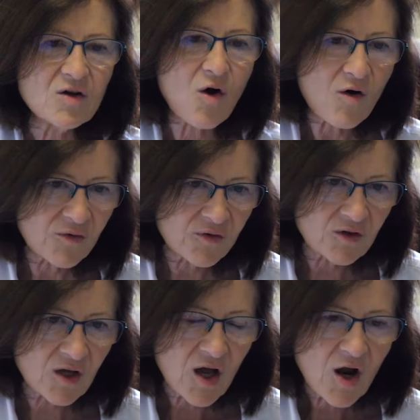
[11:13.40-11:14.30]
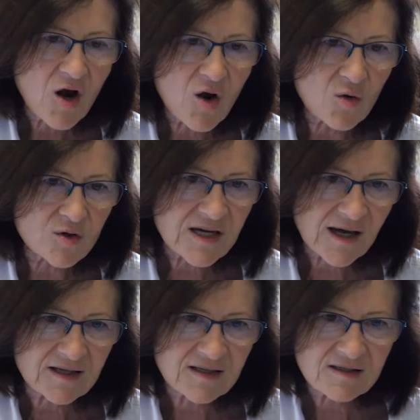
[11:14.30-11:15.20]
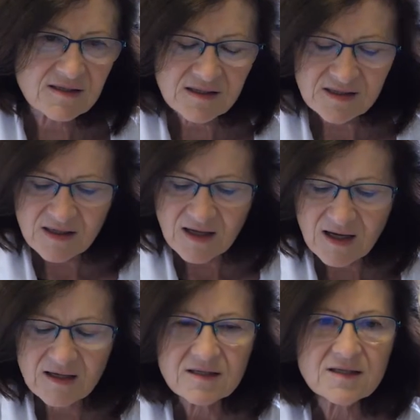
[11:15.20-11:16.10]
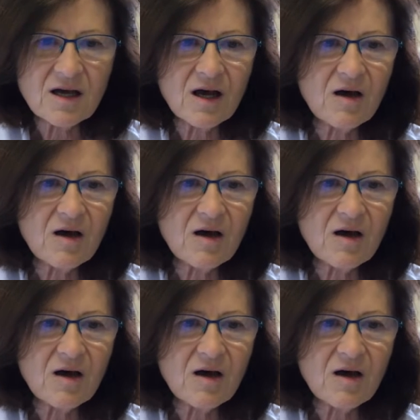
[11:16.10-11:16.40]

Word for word: often low titers and